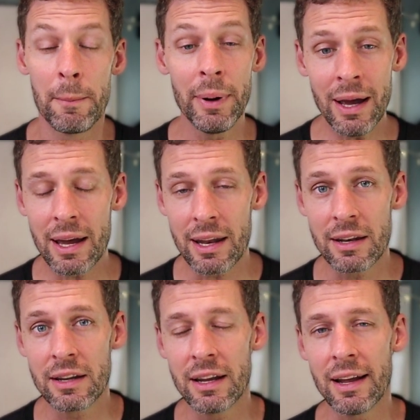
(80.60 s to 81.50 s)
But
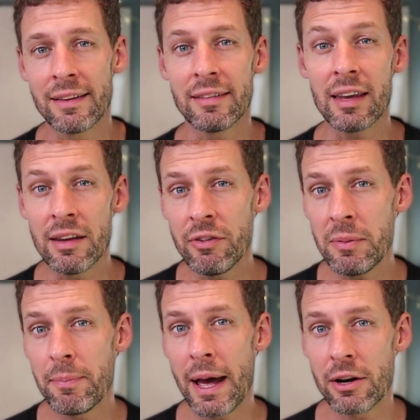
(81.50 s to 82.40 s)
it's
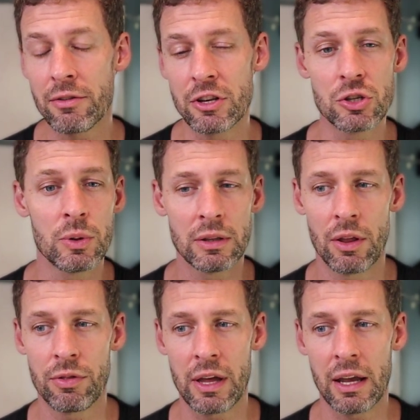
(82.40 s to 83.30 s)
even better than doing
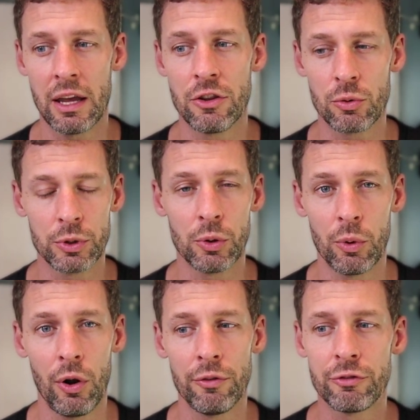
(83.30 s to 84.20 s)
the thing in the real
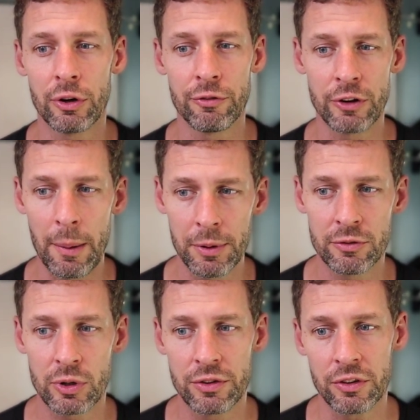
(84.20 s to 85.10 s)
world for a couple
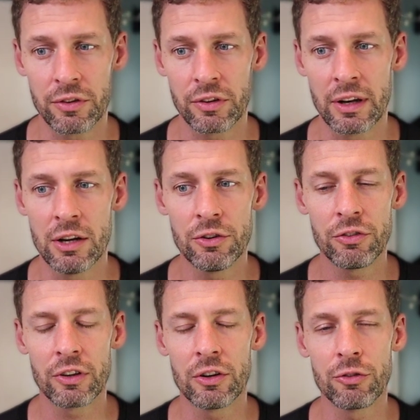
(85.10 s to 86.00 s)
of reasons. And
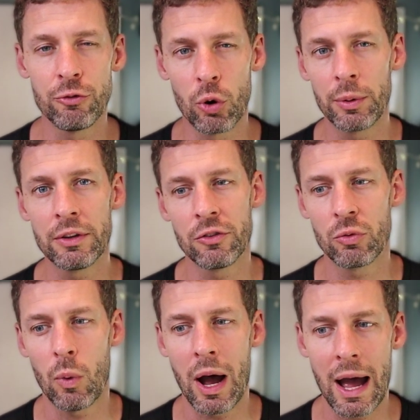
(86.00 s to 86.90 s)
here's four
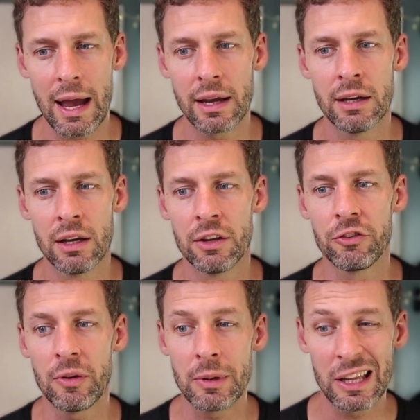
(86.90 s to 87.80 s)
reasons why
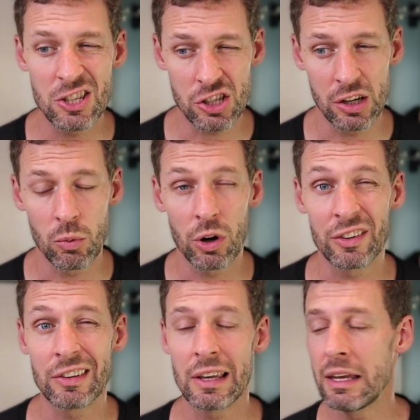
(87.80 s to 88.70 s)
simulation
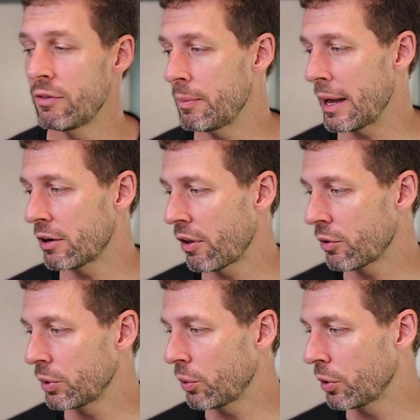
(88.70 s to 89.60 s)
works even better than
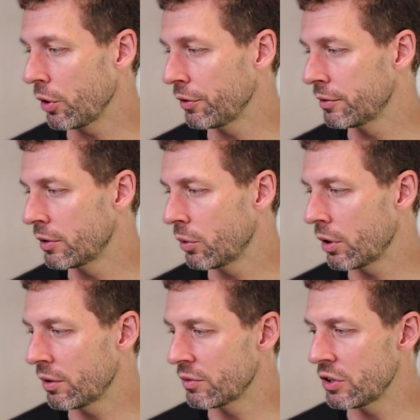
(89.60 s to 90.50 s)
the real world.
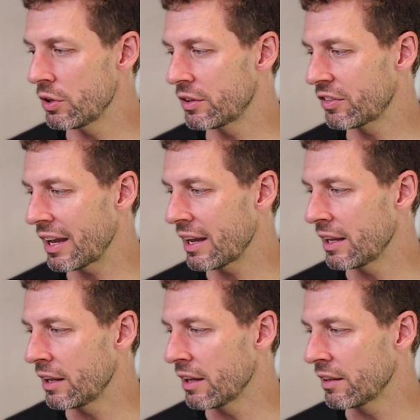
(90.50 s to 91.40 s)
Or you could say
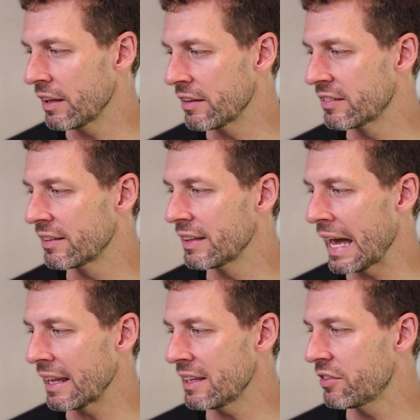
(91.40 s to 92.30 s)
it is
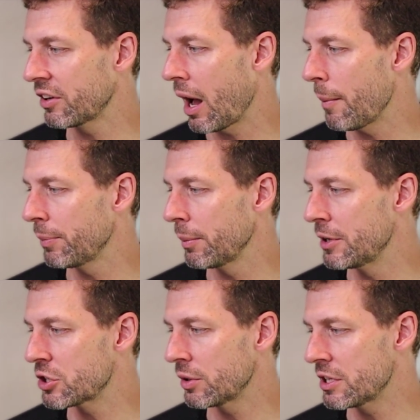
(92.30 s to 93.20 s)
at least
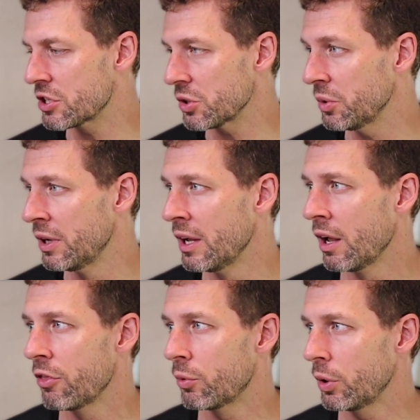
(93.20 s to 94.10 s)
complementary to
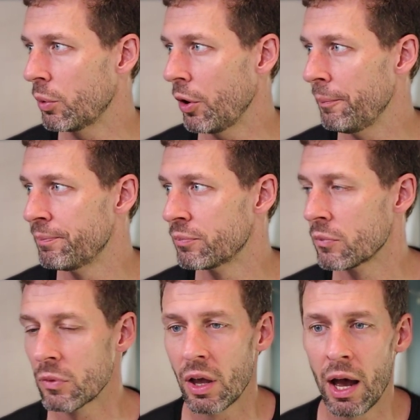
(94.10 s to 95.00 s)
the real world.
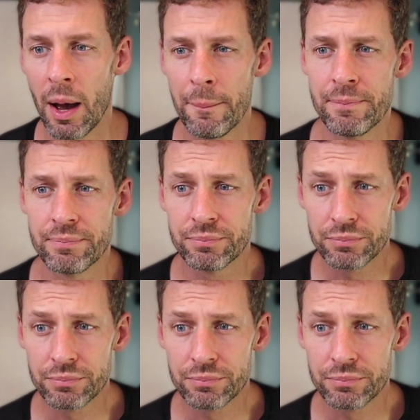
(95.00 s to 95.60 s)
Um,